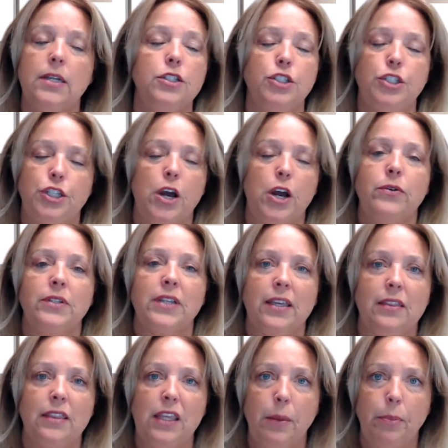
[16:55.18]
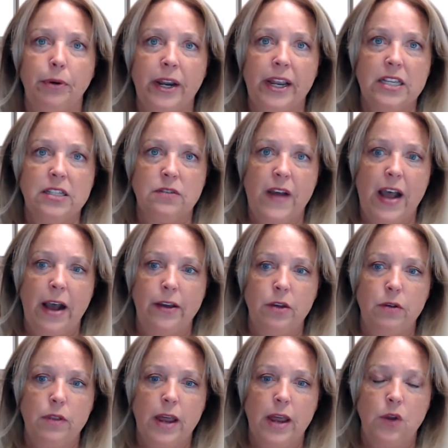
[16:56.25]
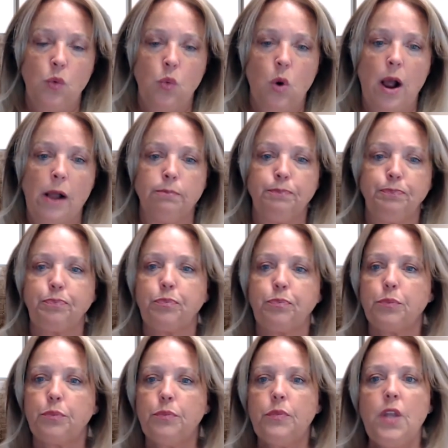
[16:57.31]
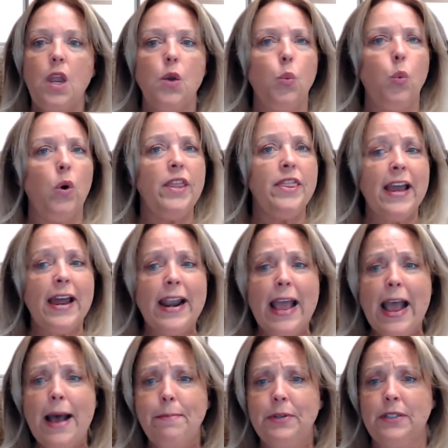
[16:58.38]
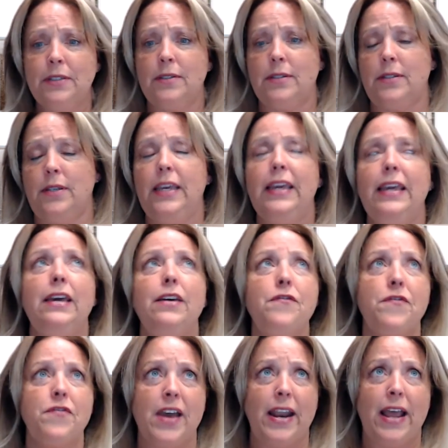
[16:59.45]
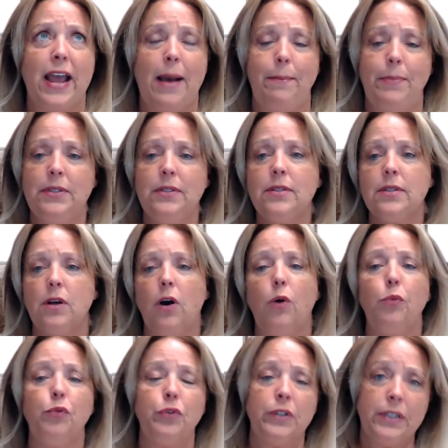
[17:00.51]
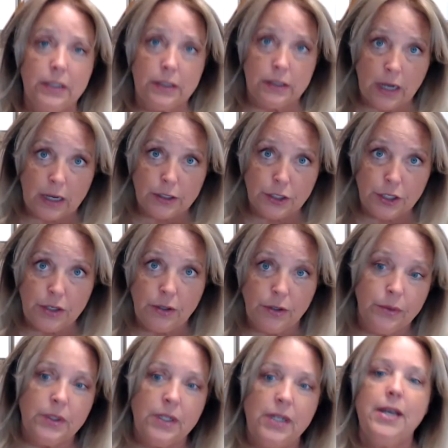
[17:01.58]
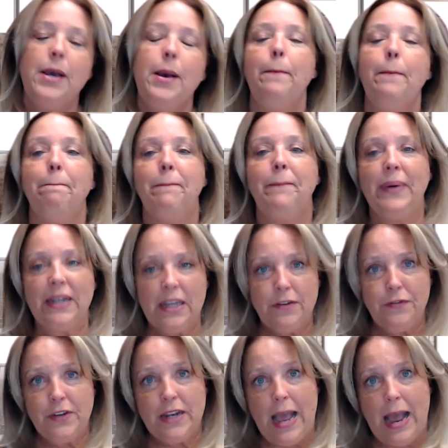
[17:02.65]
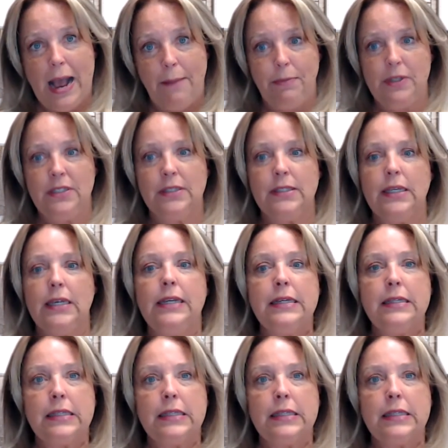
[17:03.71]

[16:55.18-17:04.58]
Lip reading: don't get the appraised value that you want. When that happens, if that happens, hopefully not to you, but if it happens, it is